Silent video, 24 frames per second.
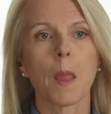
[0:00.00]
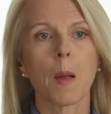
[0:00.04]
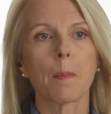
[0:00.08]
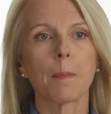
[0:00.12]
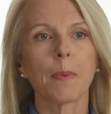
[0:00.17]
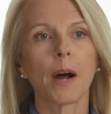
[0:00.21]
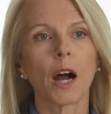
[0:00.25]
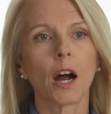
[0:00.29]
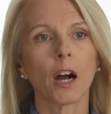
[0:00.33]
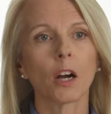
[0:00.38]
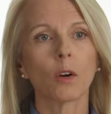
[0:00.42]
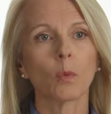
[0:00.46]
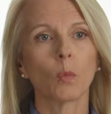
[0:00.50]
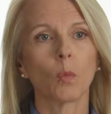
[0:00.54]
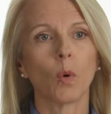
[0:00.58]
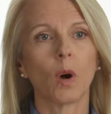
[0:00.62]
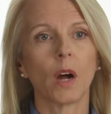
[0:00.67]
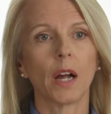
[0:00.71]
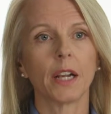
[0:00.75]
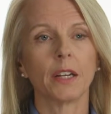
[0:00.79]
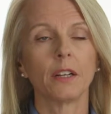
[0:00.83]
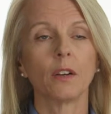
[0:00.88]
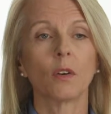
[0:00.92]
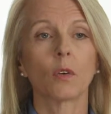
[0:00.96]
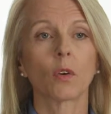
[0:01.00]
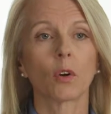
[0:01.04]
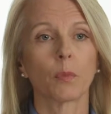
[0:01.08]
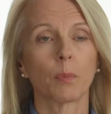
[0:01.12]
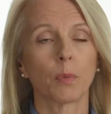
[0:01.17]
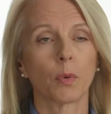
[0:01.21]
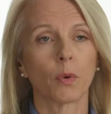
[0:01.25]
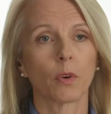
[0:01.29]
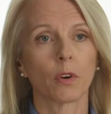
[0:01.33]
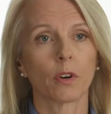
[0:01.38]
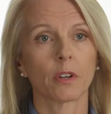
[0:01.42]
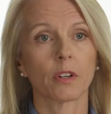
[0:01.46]
Part 1, or
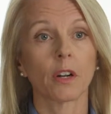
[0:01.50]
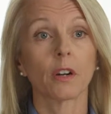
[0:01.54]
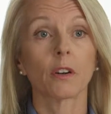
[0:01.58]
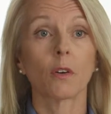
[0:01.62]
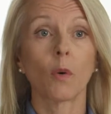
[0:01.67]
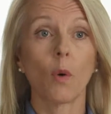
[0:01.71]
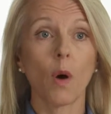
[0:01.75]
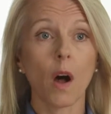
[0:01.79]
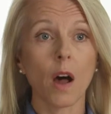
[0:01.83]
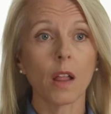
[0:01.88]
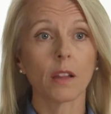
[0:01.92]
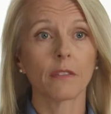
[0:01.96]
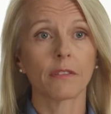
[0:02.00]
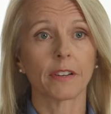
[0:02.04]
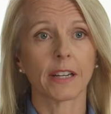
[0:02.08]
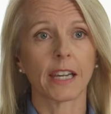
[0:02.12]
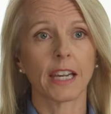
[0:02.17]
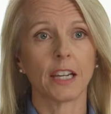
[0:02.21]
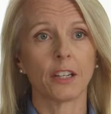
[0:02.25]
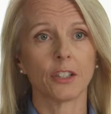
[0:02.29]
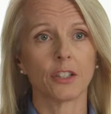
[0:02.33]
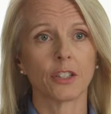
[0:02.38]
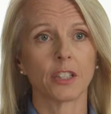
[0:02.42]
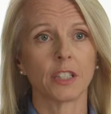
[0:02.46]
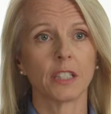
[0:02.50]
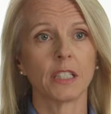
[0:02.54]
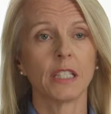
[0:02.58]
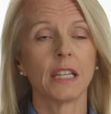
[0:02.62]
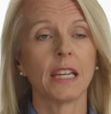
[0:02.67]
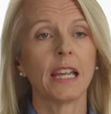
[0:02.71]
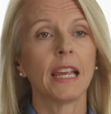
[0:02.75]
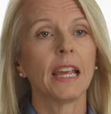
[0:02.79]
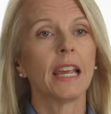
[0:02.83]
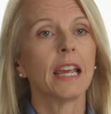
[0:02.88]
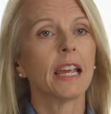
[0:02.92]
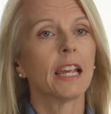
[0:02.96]
board qualification,
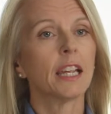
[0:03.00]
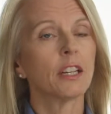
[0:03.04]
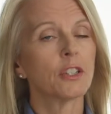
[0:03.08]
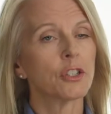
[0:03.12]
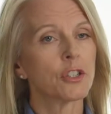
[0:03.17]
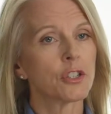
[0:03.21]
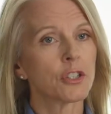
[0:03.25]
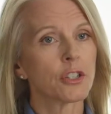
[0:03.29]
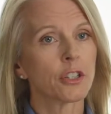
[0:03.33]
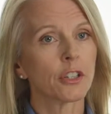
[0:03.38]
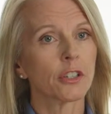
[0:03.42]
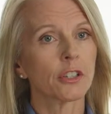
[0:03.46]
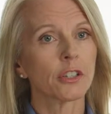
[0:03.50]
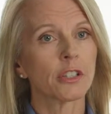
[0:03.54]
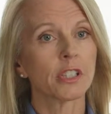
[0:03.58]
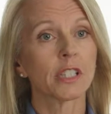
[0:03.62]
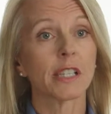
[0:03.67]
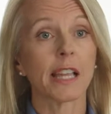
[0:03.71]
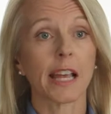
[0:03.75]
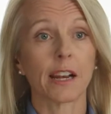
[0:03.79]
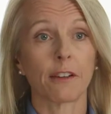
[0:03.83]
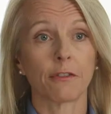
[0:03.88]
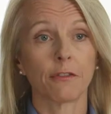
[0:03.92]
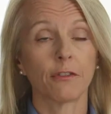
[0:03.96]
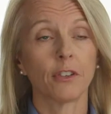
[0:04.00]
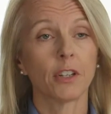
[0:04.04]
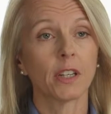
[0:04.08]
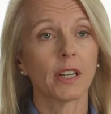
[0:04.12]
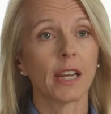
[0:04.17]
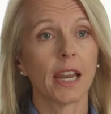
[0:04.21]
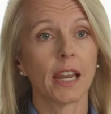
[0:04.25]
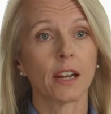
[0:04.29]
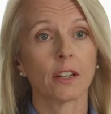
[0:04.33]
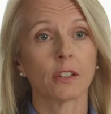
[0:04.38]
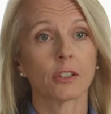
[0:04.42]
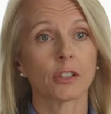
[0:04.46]
ensures that a foot
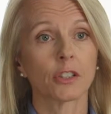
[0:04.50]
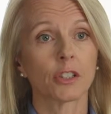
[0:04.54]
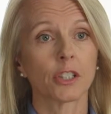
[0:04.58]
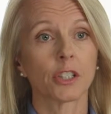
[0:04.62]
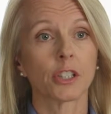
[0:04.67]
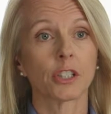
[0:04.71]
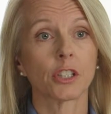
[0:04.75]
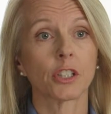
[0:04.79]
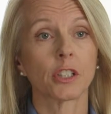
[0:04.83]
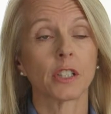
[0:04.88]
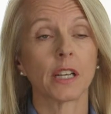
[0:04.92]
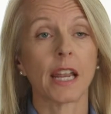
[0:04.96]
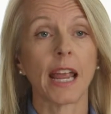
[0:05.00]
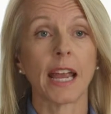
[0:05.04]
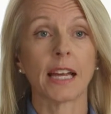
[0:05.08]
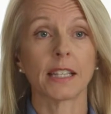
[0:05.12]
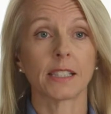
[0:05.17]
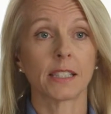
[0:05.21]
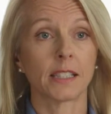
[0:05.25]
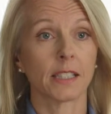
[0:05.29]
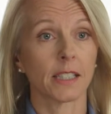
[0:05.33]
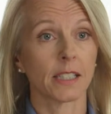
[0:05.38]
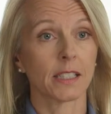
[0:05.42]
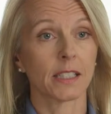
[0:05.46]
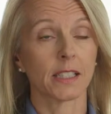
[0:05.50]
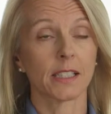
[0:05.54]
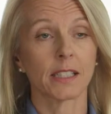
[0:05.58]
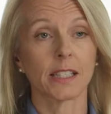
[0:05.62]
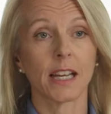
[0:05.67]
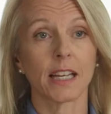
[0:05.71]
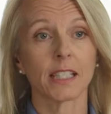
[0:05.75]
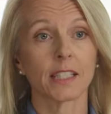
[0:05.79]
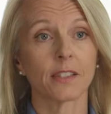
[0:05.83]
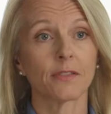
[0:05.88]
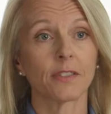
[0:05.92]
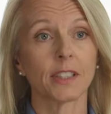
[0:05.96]
and ankle surgeon has
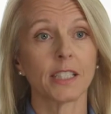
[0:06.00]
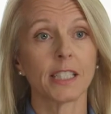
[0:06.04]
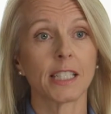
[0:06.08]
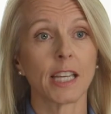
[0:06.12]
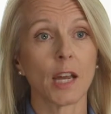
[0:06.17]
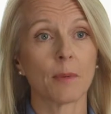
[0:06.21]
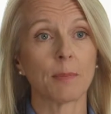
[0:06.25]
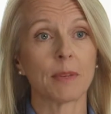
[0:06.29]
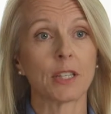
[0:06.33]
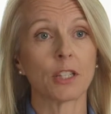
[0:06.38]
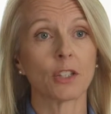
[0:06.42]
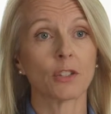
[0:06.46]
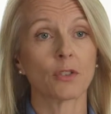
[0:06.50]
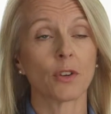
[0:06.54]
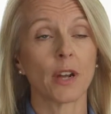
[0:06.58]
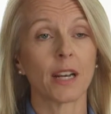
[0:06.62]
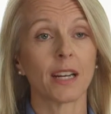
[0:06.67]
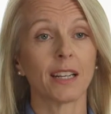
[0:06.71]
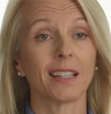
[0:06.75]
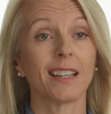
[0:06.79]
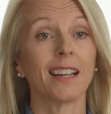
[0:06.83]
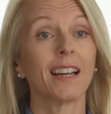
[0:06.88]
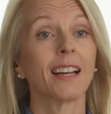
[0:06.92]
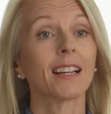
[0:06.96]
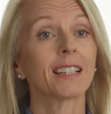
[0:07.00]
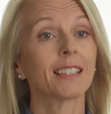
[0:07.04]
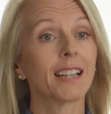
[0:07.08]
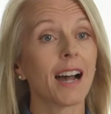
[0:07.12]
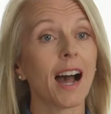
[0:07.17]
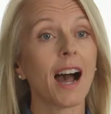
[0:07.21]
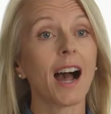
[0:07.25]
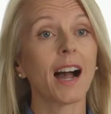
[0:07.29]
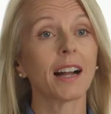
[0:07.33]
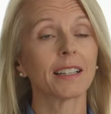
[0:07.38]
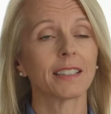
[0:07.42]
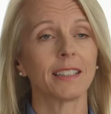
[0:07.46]
successfully demonstrated
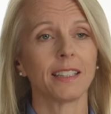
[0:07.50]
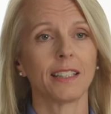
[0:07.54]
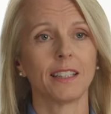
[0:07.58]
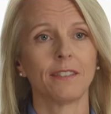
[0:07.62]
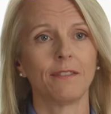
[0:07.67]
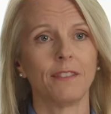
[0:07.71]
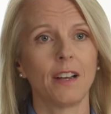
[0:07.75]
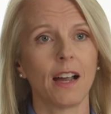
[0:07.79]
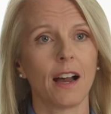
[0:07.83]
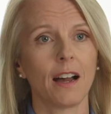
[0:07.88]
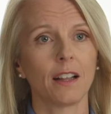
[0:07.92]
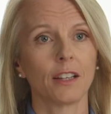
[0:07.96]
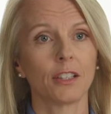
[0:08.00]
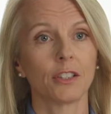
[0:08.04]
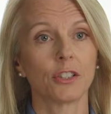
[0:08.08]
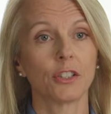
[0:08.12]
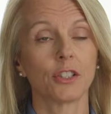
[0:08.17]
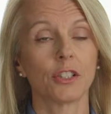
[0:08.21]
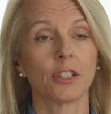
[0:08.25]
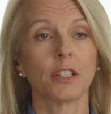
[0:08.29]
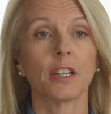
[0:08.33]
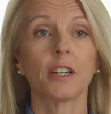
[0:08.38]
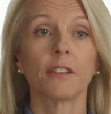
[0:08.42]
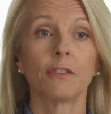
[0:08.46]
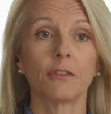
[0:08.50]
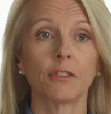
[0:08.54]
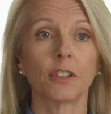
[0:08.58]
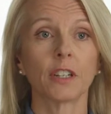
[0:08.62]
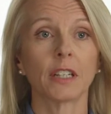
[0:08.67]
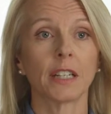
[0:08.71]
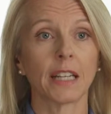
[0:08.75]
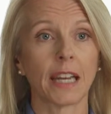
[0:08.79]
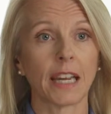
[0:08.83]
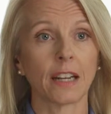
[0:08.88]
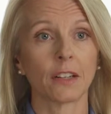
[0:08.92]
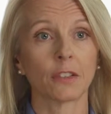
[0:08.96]
cognitive knowledge of foot
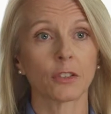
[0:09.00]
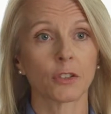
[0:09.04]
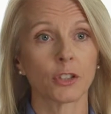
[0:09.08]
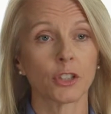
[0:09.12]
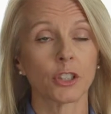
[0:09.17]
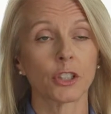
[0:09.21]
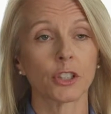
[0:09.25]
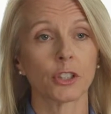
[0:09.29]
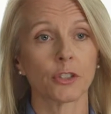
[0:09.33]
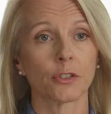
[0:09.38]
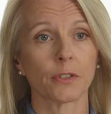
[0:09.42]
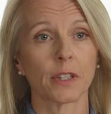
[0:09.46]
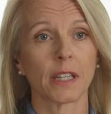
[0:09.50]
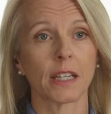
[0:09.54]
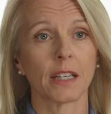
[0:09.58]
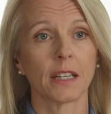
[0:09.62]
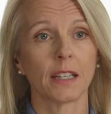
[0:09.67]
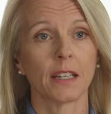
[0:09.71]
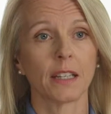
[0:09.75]
and ankle surgery.